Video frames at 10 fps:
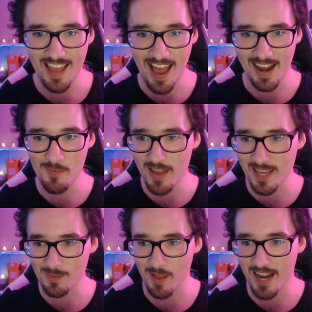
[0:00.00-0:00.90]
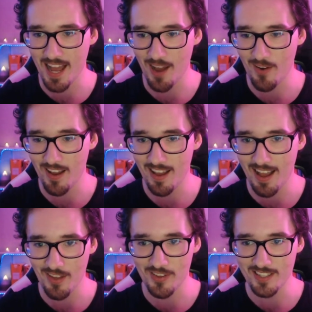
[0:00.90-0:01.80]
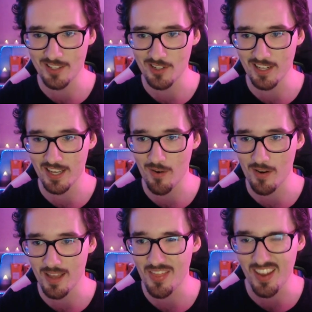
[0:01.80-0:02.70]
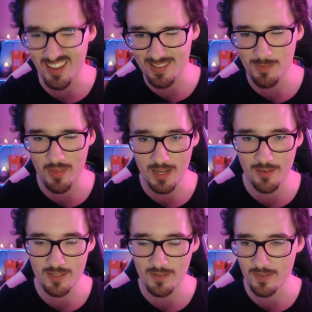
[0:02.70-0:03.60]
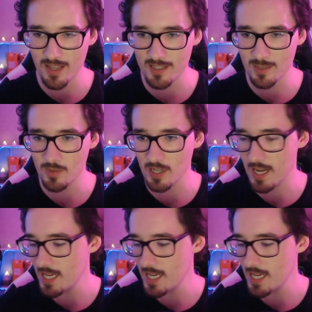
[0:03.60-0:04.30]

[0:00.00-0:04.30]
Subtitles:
let me explain how things usually go around here. Thank you, Samantha Davison, for that super chat.